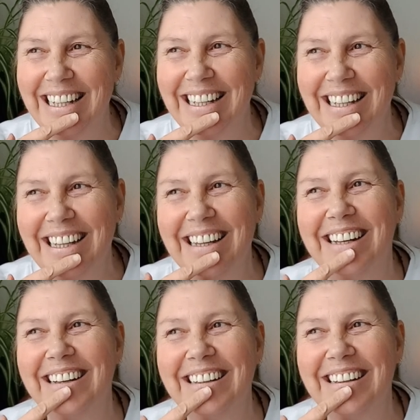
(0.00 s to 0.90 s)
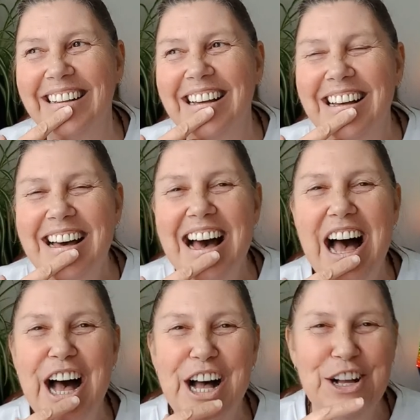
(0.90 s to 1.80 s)

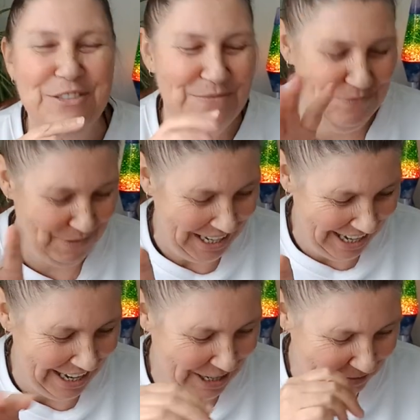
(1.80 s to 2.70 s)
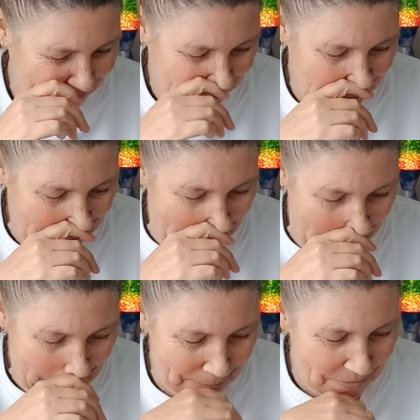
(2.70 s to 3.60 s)
um, but yeah,
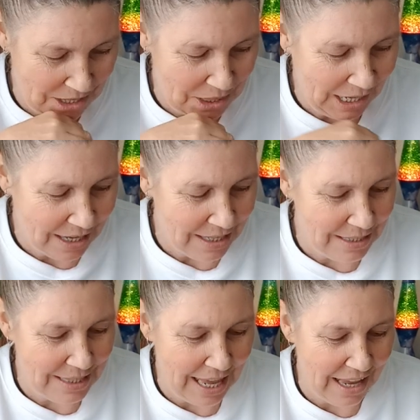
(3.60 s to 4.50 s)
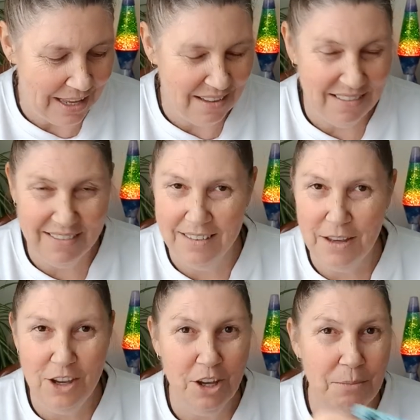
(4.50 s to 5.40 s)
um, the thing is that
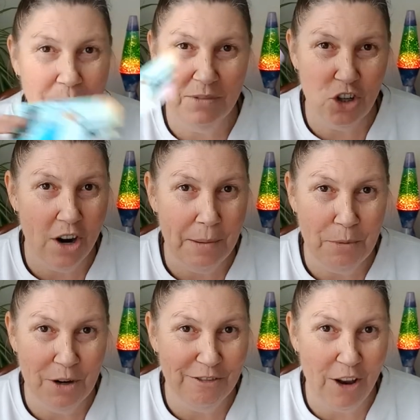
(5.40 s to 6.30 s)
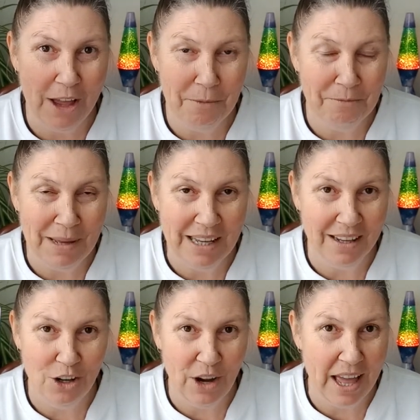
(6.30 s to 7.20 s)
you can try and put a flying pig
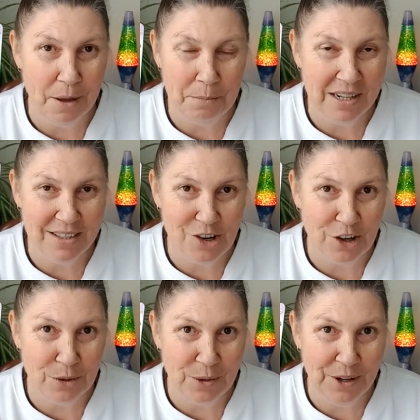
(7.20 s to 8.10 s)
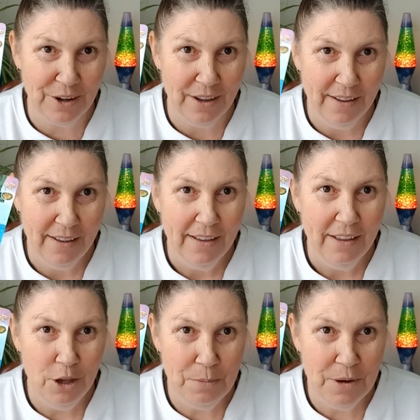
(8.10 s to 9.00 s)
in your cup, but it's not going to work.
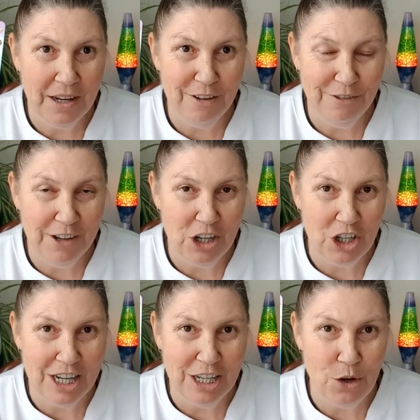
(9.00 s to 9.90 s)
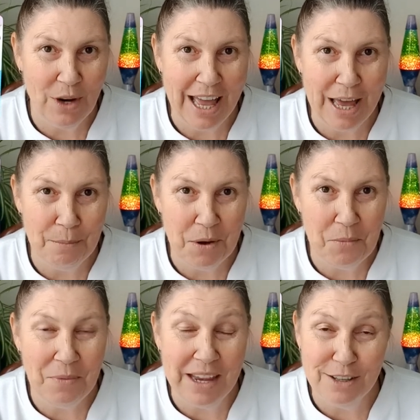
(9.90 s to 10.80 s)
You're putting a fish in your cup
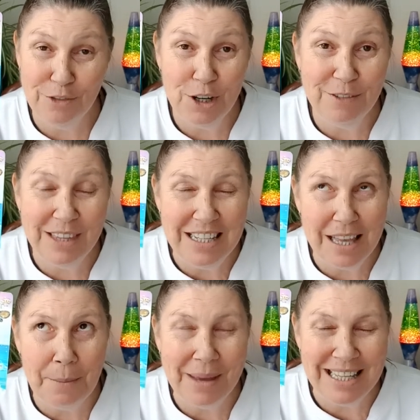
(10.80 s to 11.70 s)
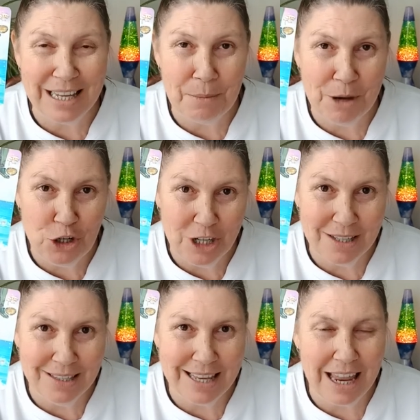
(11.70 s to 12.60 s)
that's full of these amazing
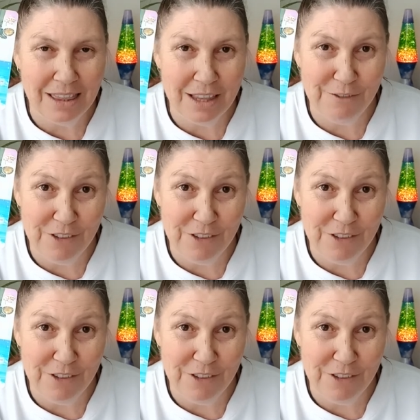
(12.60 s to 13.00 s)
emotions, and the